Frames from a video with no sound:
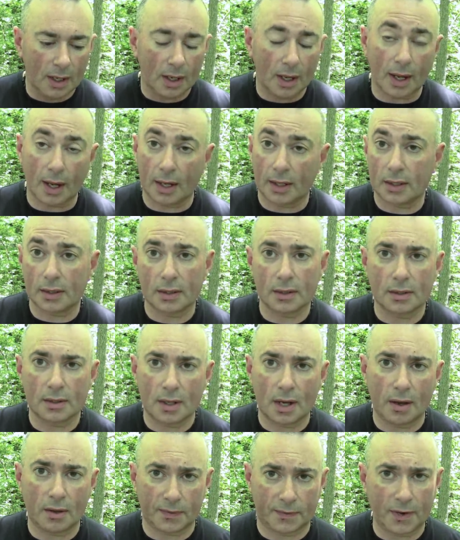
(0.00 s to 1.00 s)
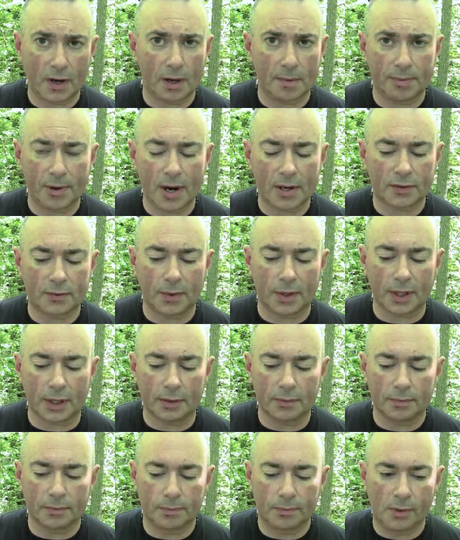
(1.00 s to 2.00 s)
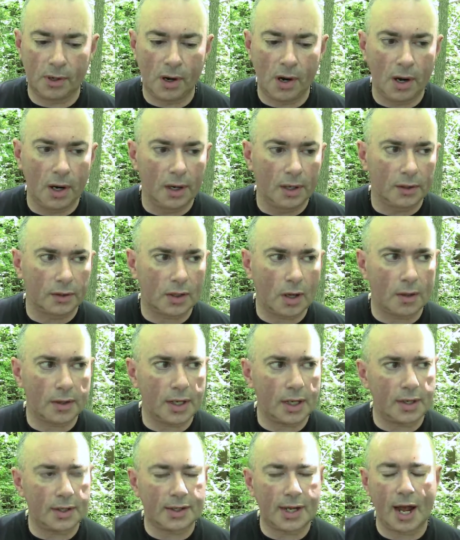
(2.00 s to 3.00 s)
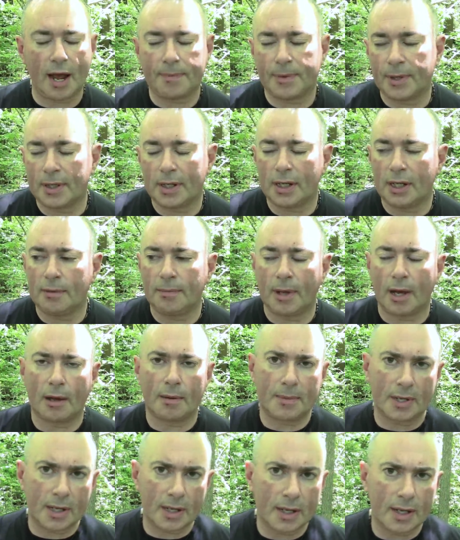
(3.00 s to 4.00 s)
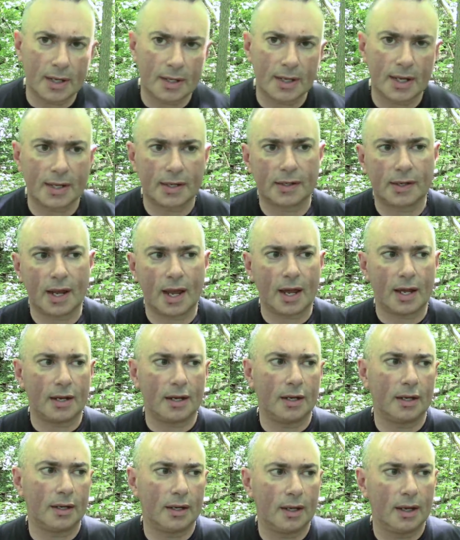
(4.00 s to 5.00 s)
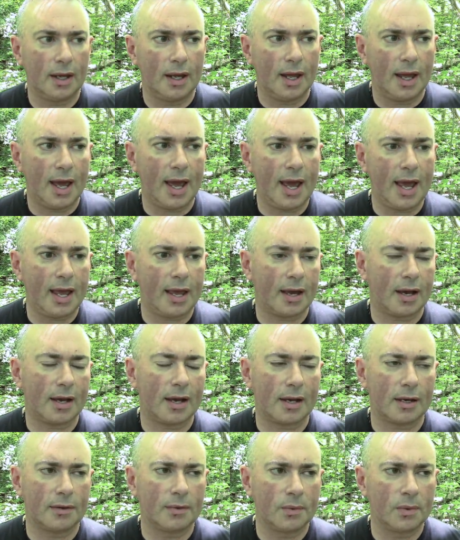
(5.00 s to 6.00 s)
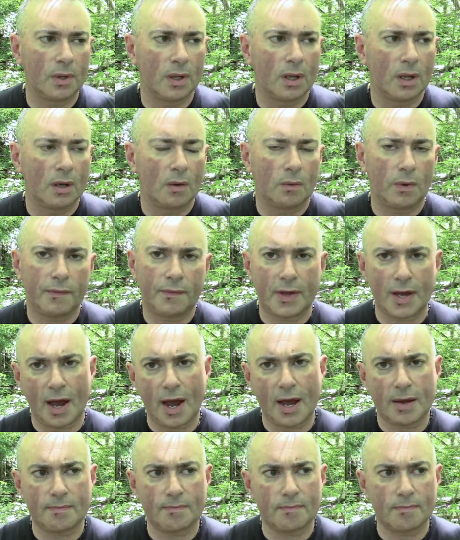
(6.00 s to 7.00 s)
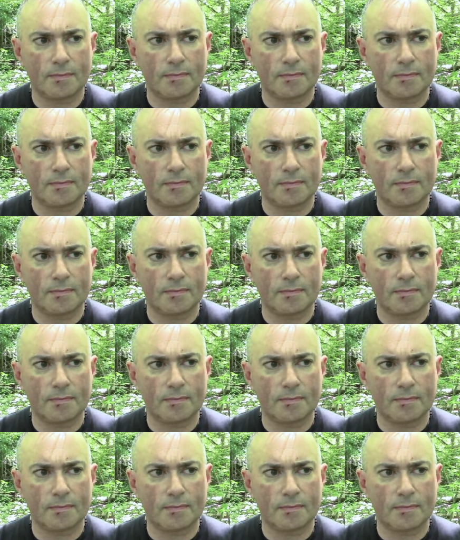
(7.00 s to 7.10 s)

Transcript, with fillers: and I was very impressed with it. So they just happened to email me and they said, hey, uh, we've got